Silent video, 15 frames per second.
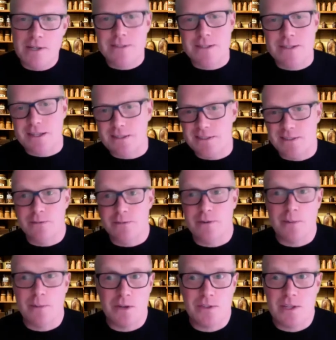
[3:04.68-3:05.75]
and it's still very
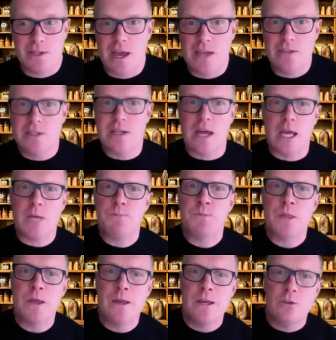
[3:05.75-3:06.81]
much the case today.
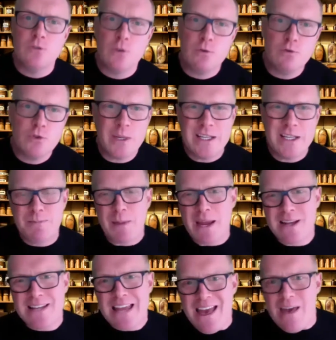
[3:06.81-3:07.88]
So to
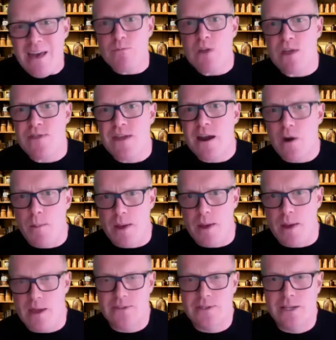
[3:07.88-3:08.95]
expect a
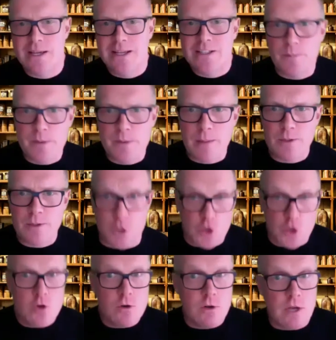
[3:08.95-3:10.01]
hypnotherapist to be able to
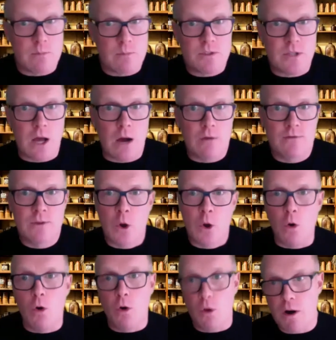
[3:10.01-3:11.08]
cure himself
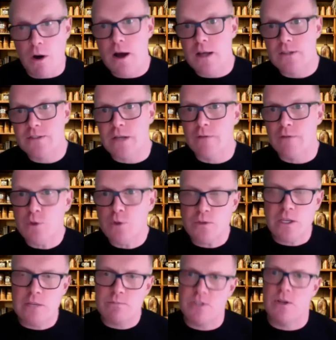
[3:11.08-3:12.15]
or herself
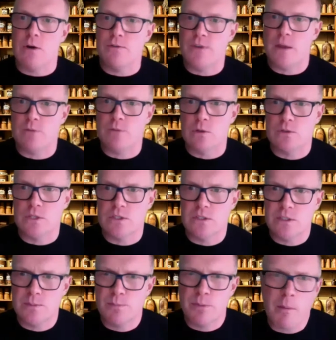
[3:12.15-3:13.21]
using self-hypnosis
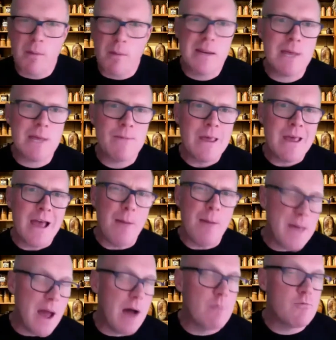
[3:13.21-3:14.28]
is probably a
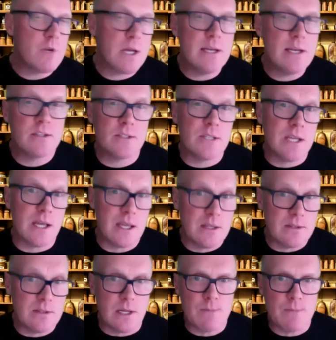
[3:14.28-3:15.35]
bit unrealistic,
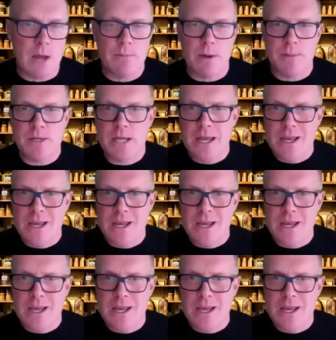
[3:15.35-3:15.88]
isn't it? I mean,